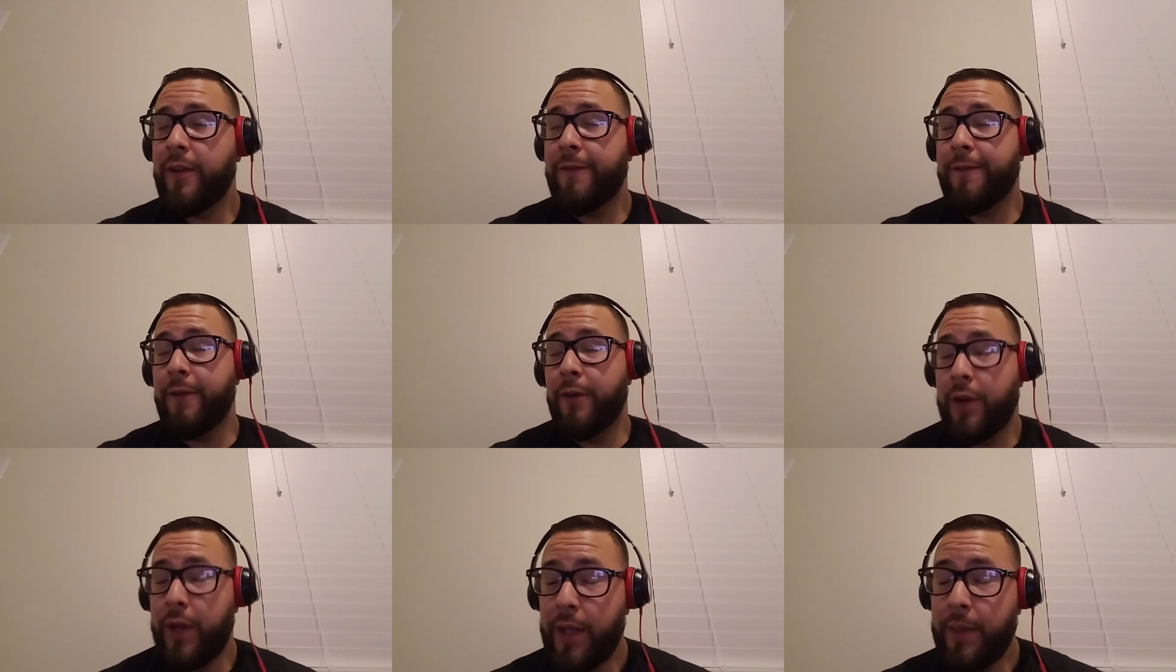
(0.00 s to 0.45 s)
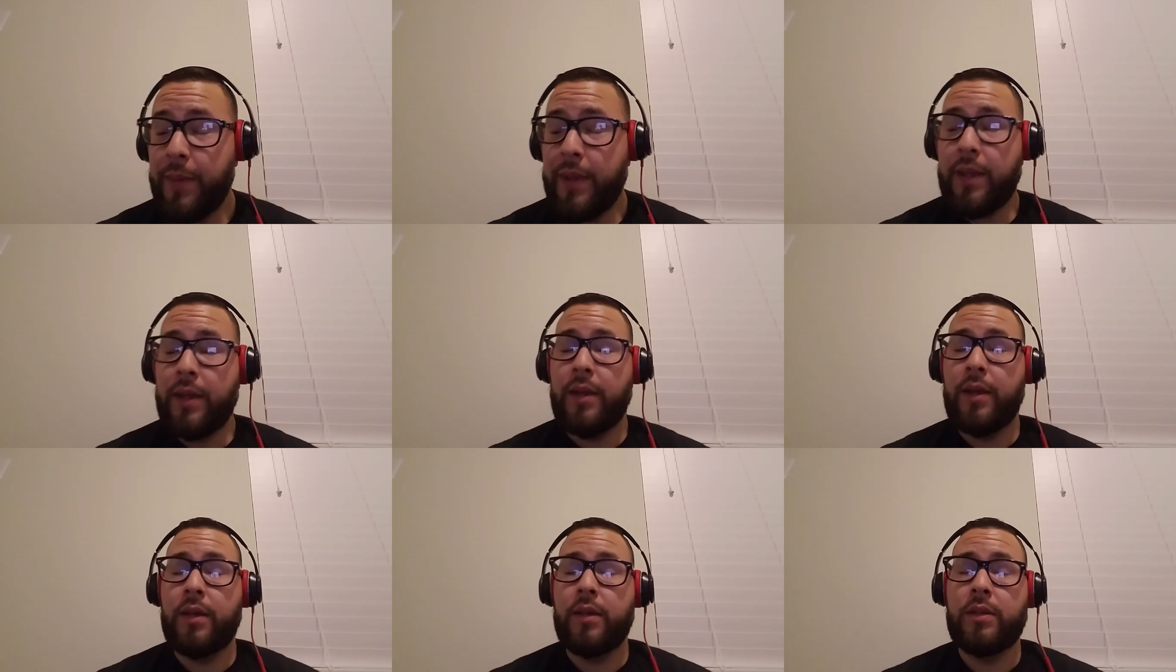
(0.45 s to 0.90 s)
Phonemic
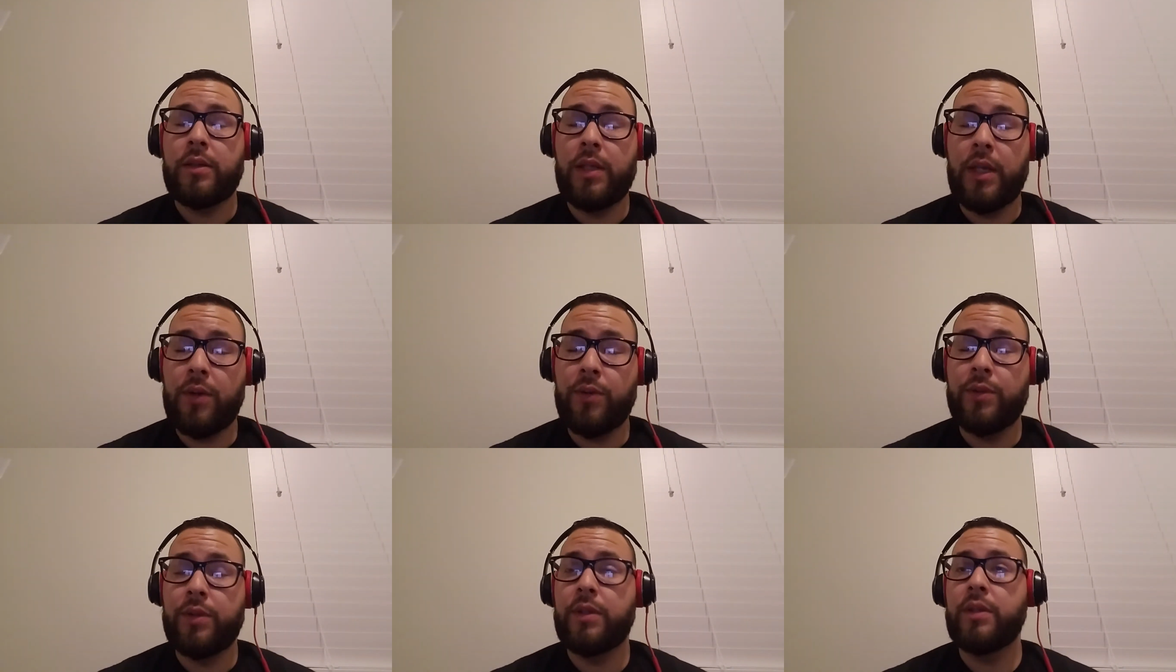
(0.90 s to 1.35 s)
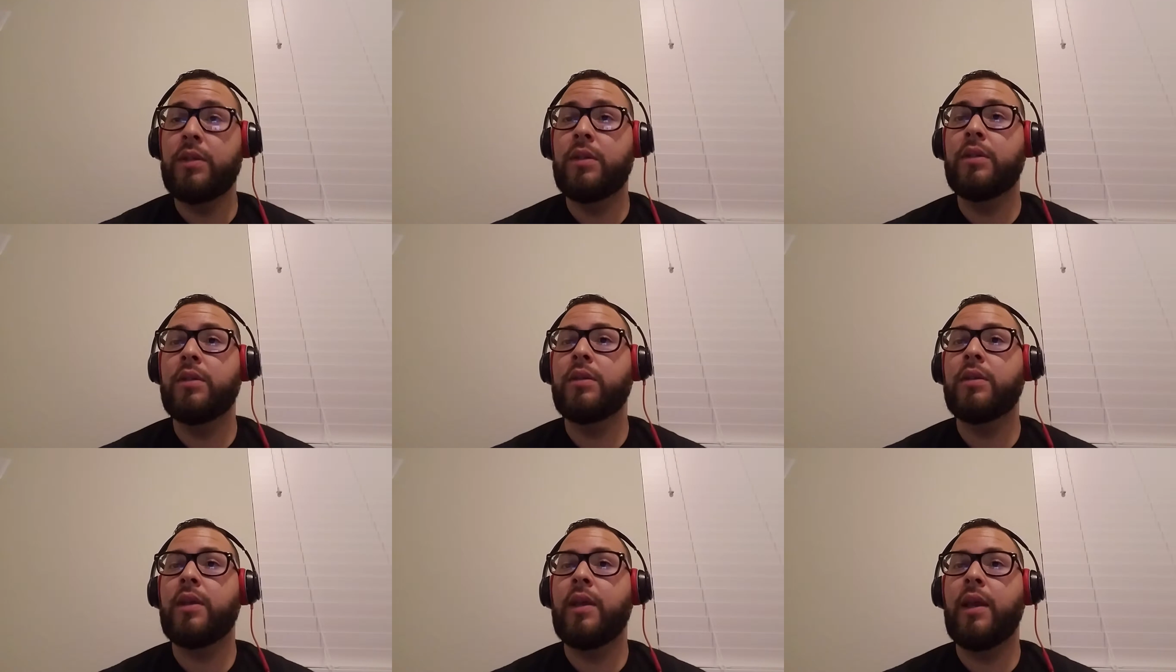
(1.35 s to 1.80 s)

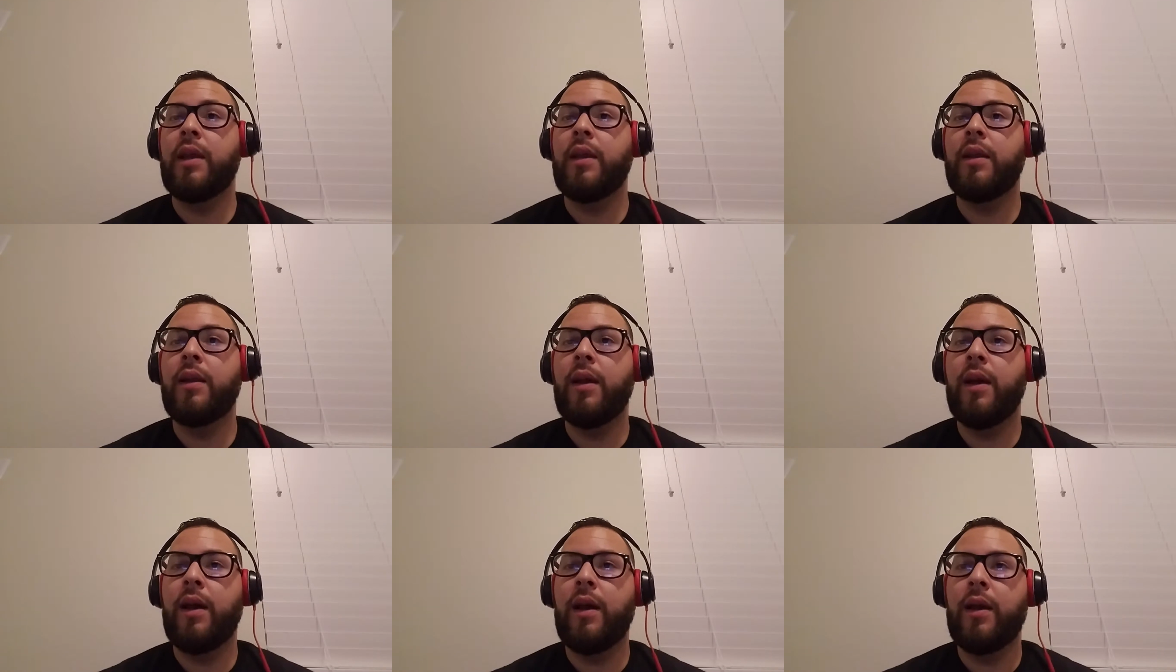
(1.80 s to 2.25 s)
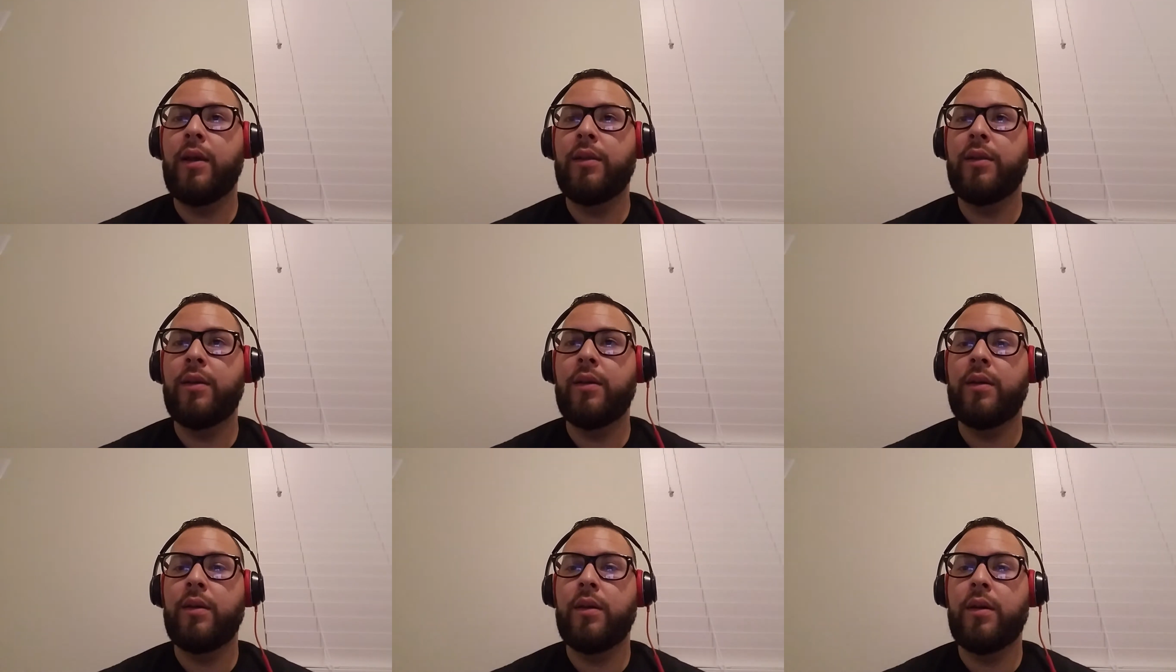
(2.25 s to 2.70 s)
sequences can
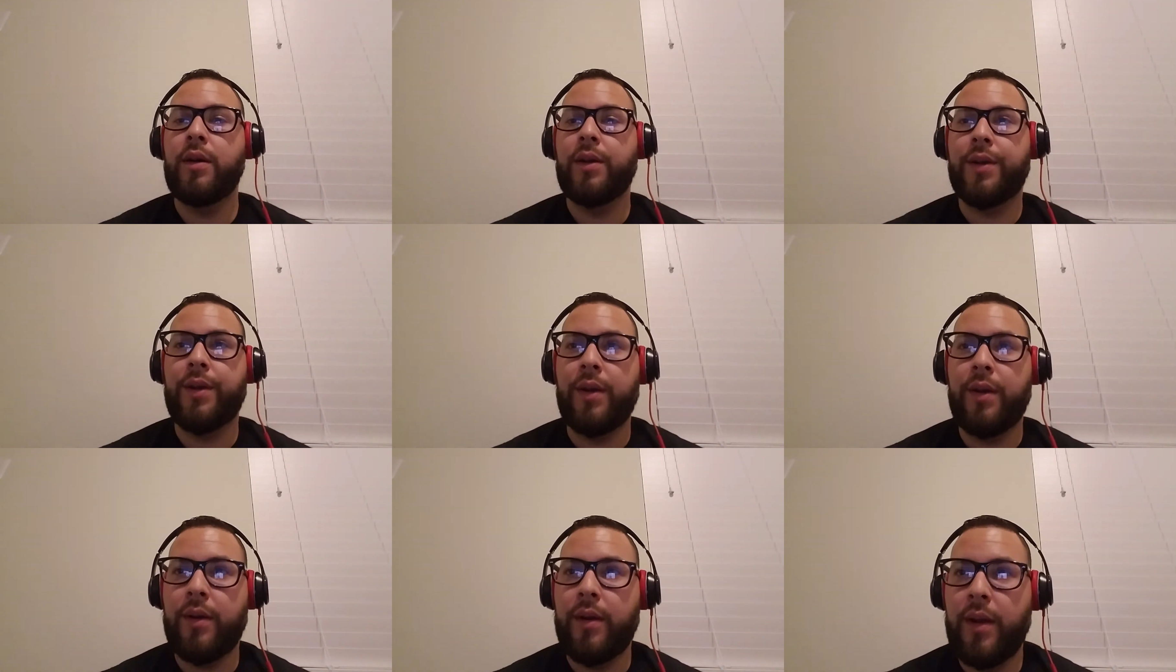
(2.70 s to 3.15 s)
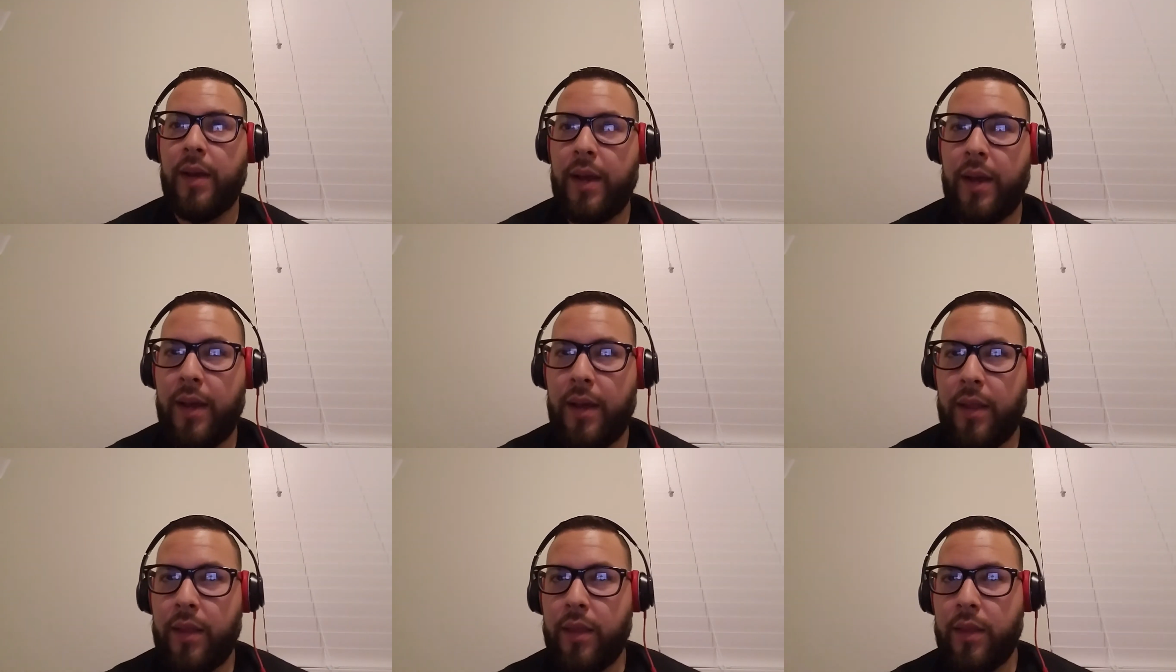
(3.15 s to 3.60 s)
either occur
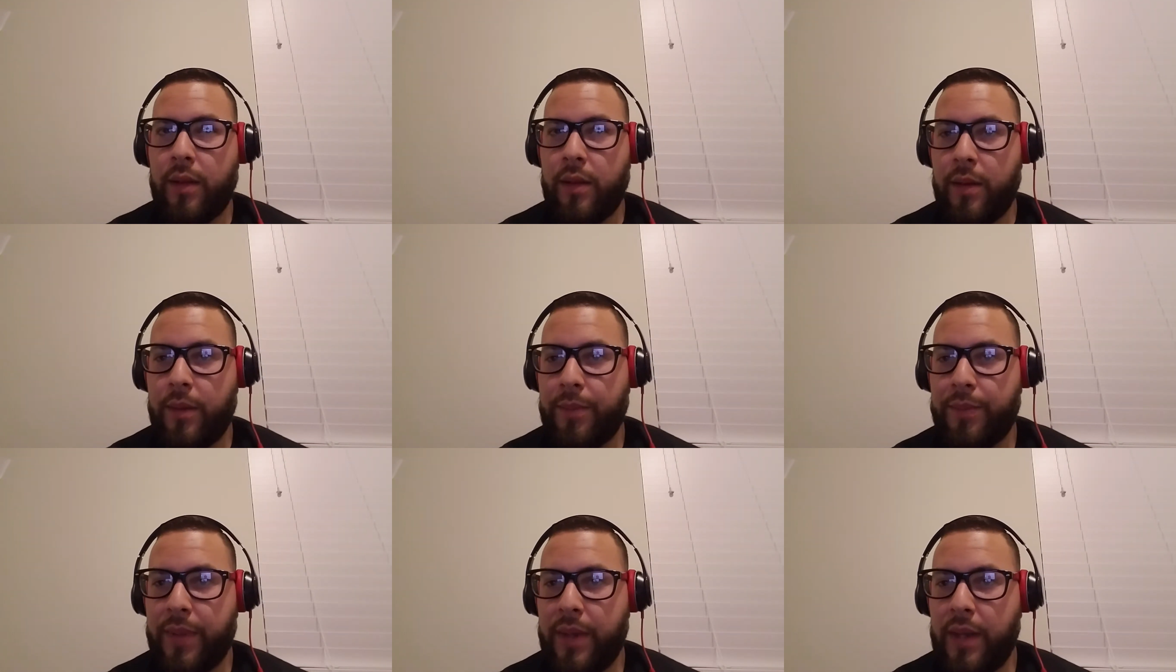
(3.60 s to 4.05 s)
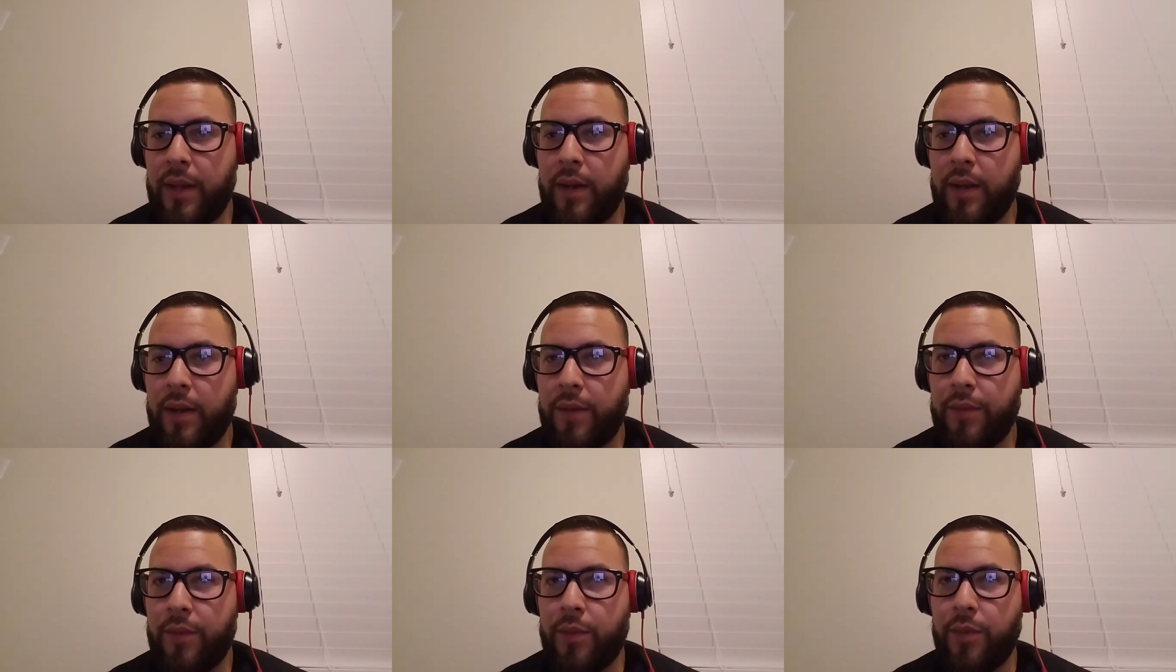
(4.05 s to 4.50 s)
at the
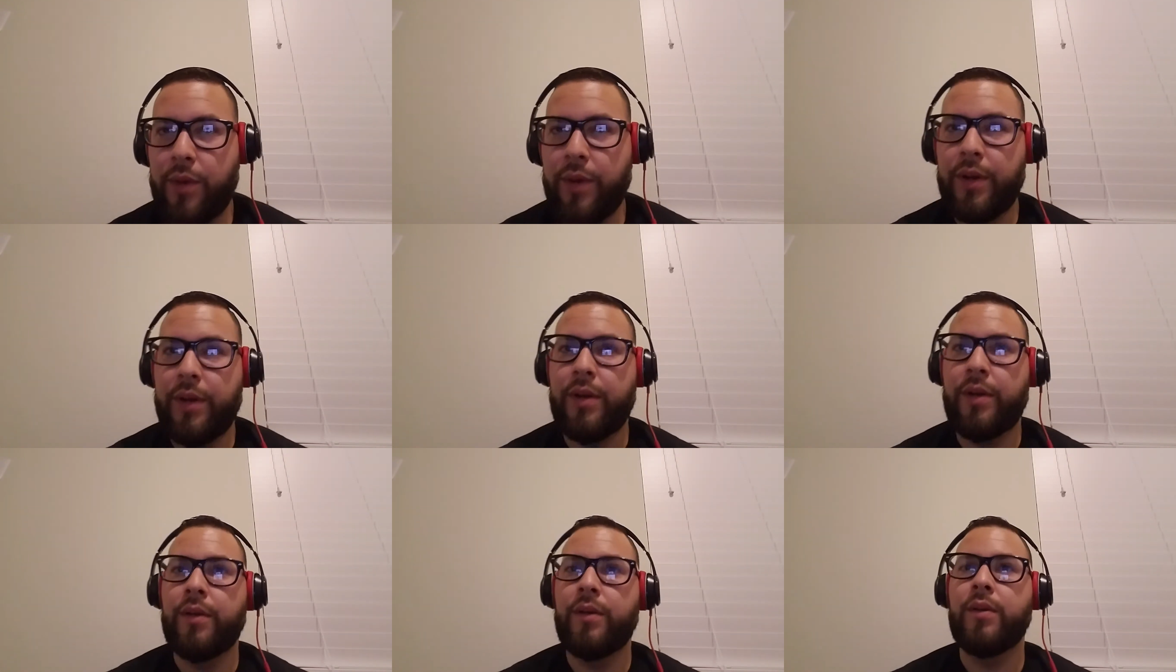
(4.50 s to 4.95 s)
beginning of a word,